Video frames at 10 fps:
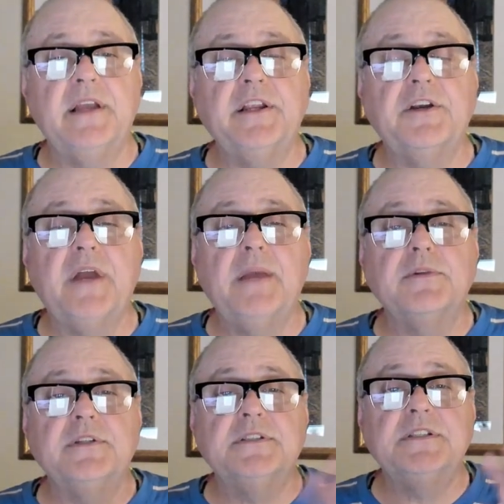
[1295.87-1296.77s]
and you're able
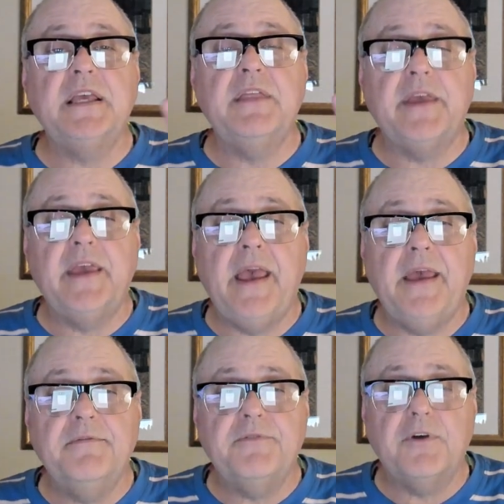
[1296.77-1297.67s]
to see the
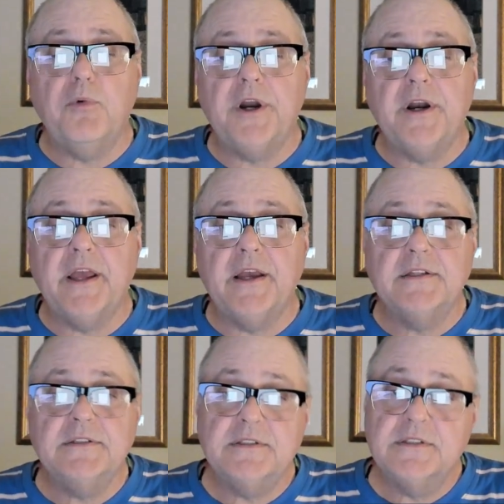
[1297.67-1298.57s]
game for what it
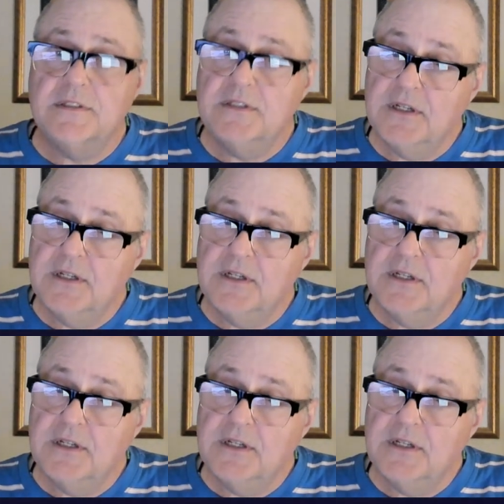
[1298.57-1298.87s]
is,